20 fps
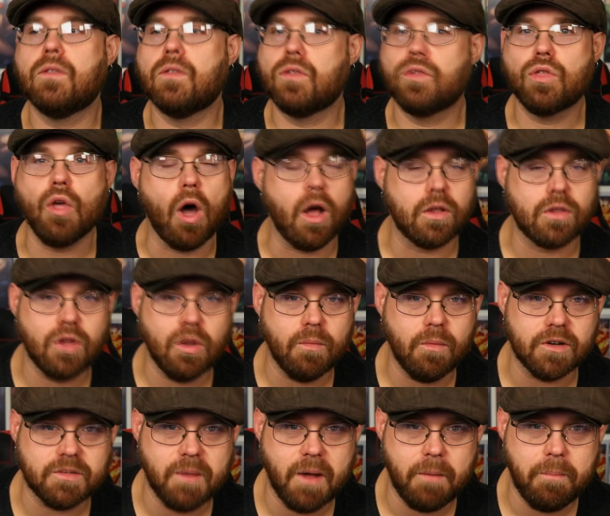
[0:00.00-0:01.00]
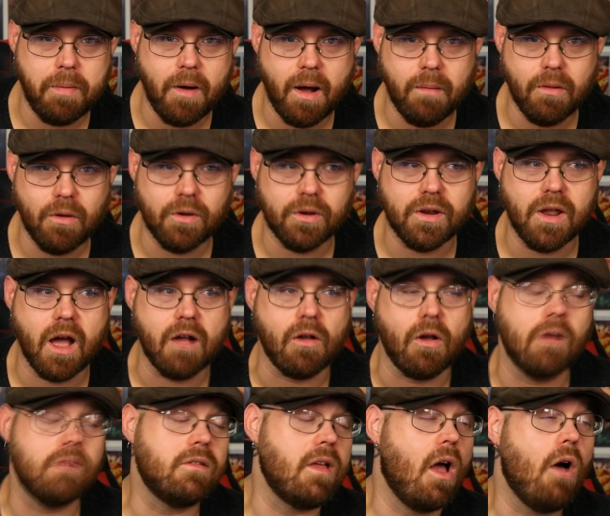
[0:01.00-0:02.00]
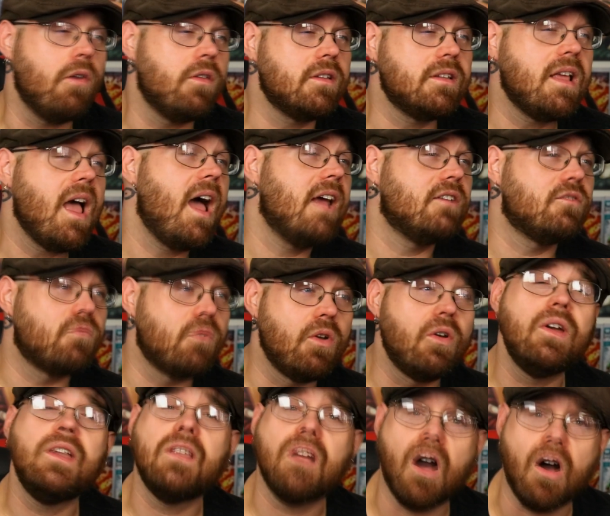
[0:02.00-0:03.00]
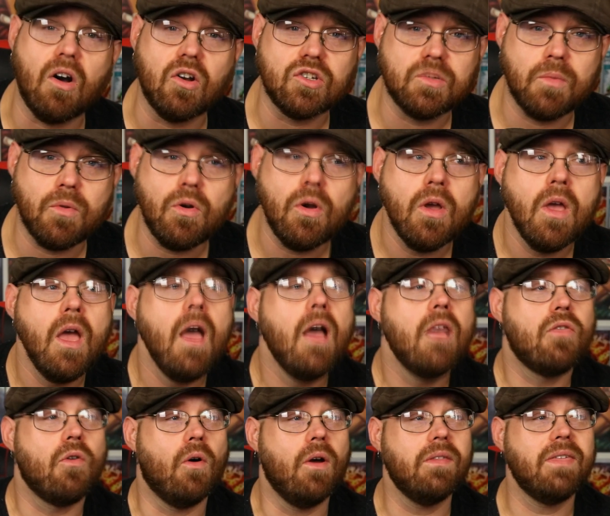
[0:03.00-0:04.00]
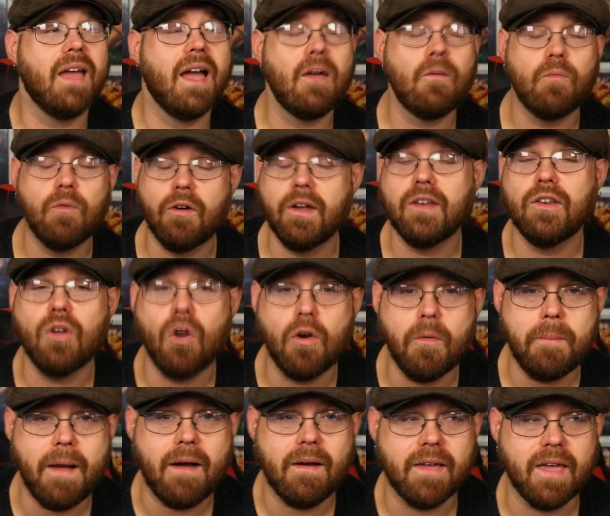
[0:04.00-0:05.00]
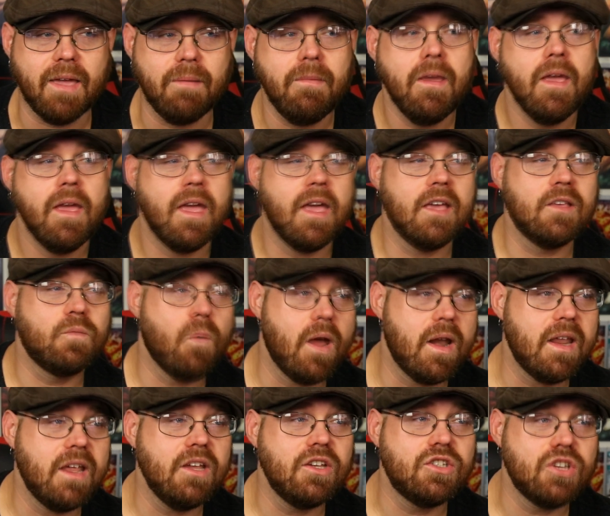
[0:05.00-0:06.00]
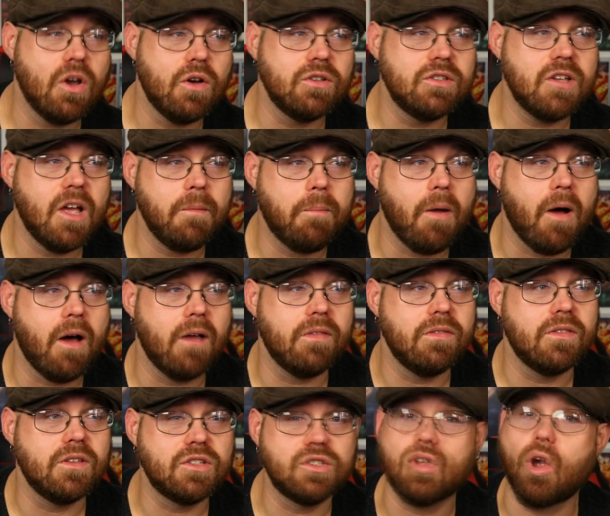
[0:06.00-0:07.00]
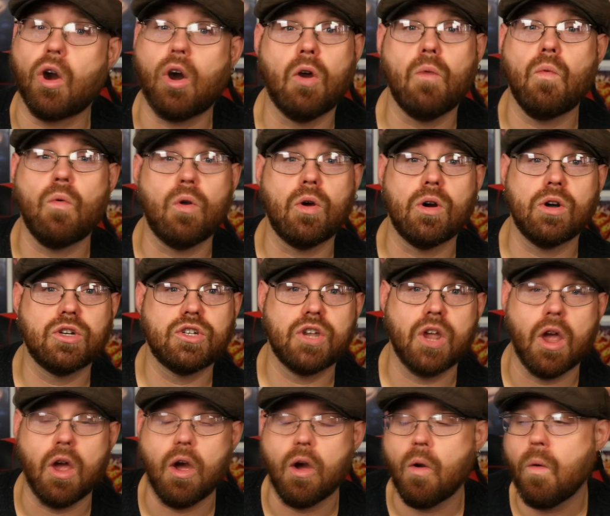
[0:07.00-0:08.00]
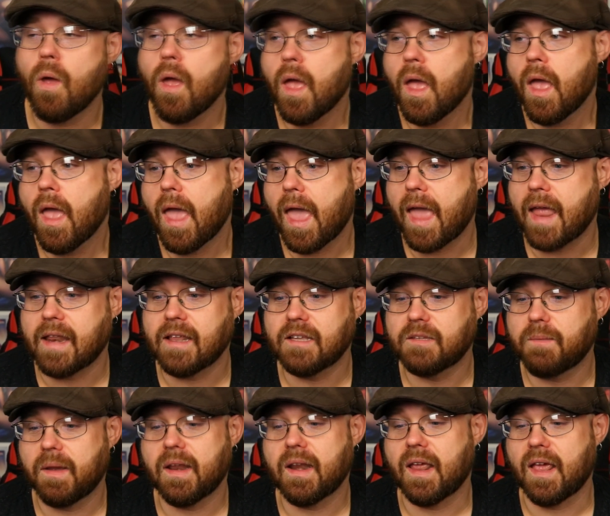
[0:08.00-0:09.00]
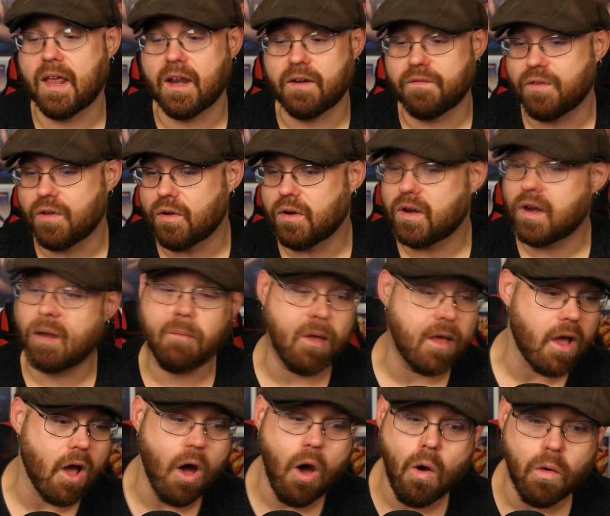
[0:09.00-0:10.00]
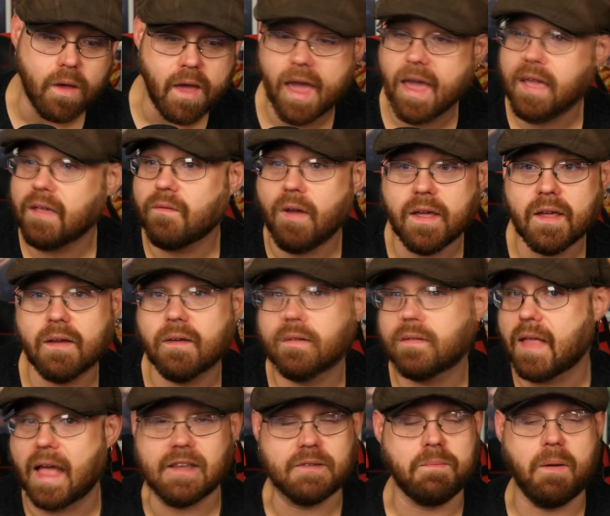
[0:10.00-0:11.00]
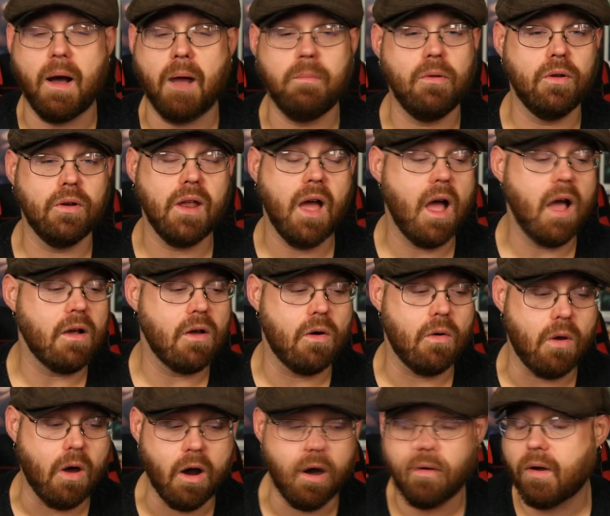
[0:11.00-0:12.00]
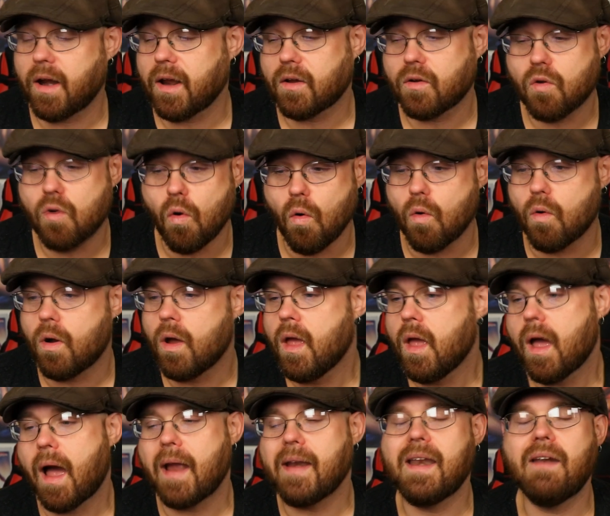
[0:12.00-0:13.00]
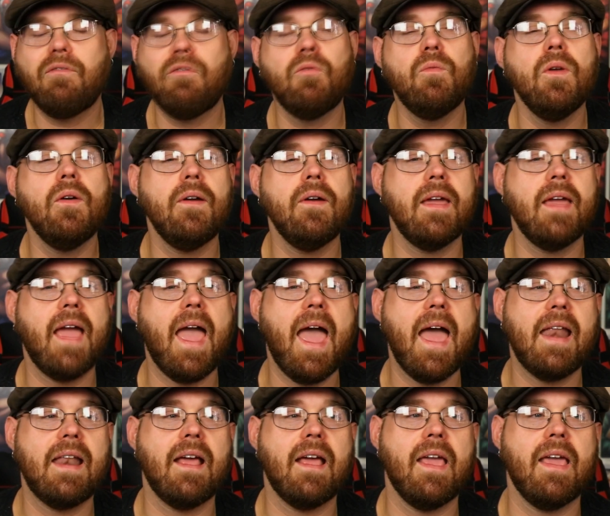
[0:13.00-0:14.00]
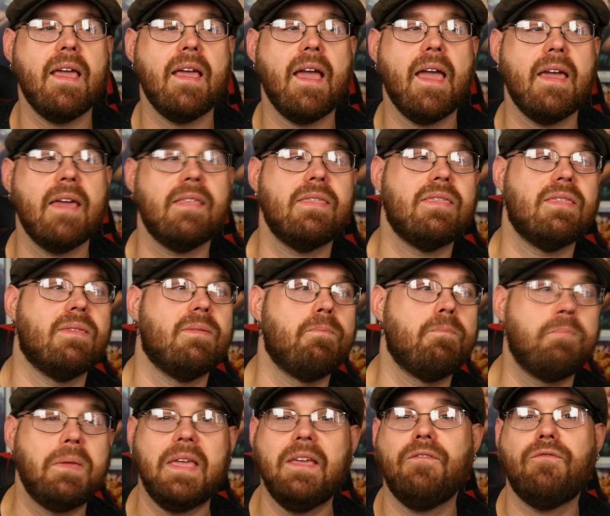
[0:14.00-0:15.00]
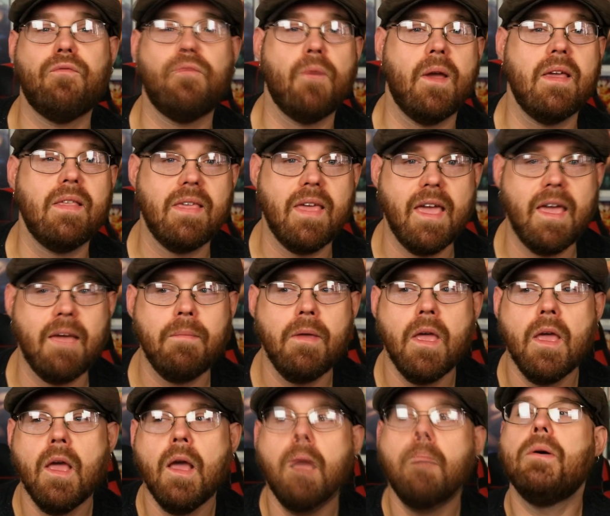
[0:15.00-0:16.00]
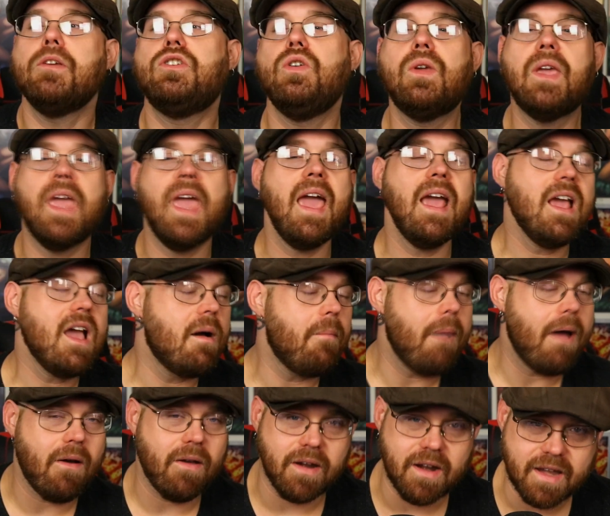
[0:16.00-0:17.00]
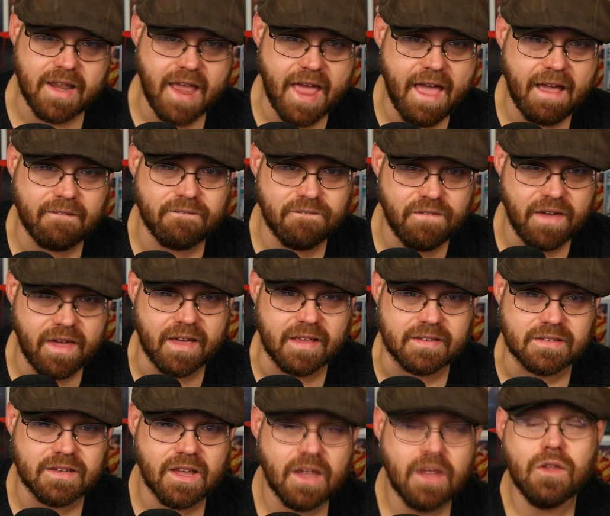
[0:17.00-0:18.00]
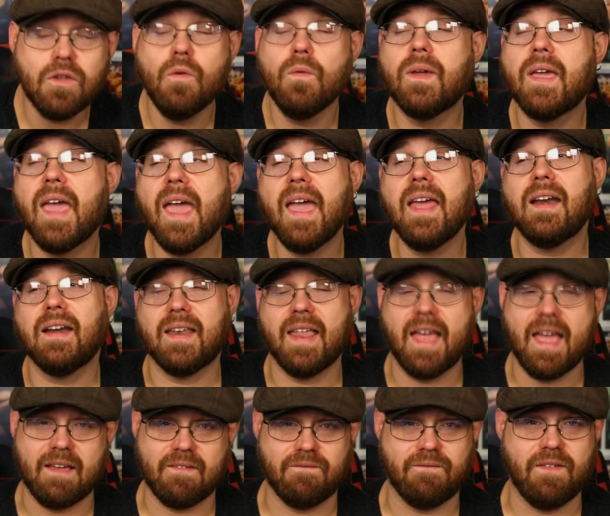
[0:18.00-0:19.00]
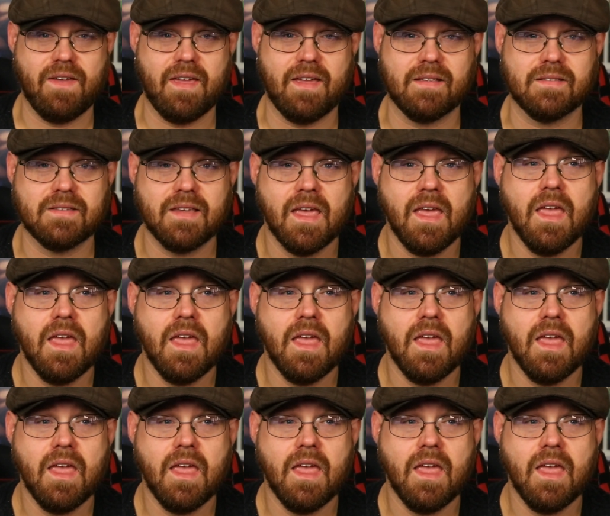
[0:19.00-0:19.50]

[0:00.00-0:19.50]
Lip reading: thought too much about Pablo Hidalgo. I was like, oh, this guy is really knowledgeable. The only thing I really know about him is when he shows up on the Star Wars show and he's being interviewed, and I'm like, oh, okay, like, that's Pablo Hidalgo. All right, cool. I never really had a beef with him, but you can't come out and attack fans. You can't attack fans.